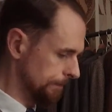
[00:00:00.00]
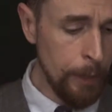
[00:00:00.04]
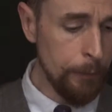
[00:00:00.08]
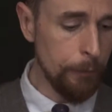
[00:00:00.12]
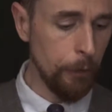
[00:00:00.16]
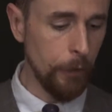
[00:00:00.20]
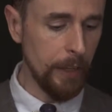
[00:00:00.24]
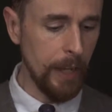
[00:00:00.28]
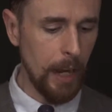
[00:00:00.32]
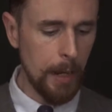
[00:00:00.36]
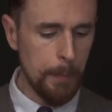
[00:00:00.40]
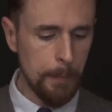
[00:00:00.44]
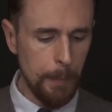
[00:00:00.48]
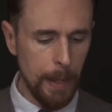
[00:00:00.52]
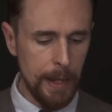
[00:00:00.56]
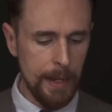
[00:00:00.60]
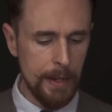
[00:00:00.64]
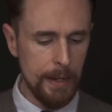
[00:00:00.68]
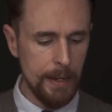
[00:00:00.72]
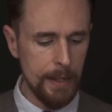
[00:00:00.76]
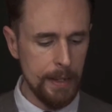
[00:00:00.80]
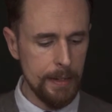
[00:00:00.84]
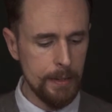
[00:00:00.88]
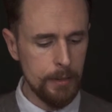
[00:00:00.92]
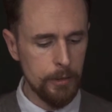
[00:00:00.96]
For young
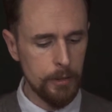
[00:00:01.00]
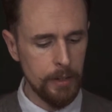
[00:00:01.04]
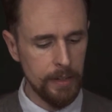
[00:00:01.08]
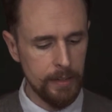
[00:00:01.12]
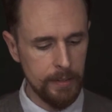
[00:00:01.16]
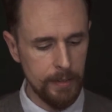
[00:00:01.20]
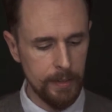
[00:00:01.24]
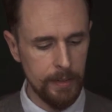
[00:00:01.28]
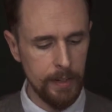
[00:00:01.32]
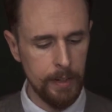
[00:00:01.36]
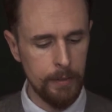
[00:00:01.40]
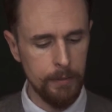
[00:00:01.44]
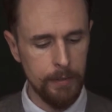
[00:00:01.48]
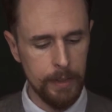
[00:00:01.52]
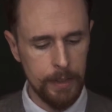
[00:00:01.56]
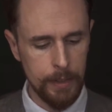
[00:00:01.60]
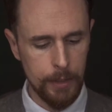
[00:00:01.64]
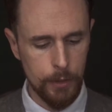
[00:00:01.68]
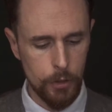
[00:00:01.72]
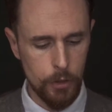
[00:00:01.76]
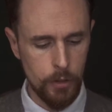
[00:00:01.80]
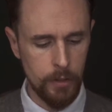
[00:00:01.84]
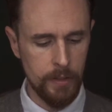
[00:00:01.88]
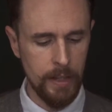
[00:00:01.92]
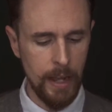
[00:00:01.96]
men interested in
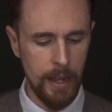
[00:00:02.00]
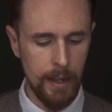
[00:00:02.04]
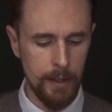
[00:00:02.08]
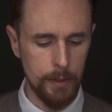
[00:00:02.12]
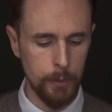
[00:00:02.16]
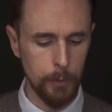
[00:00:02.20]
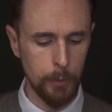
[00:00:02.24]
vintage style,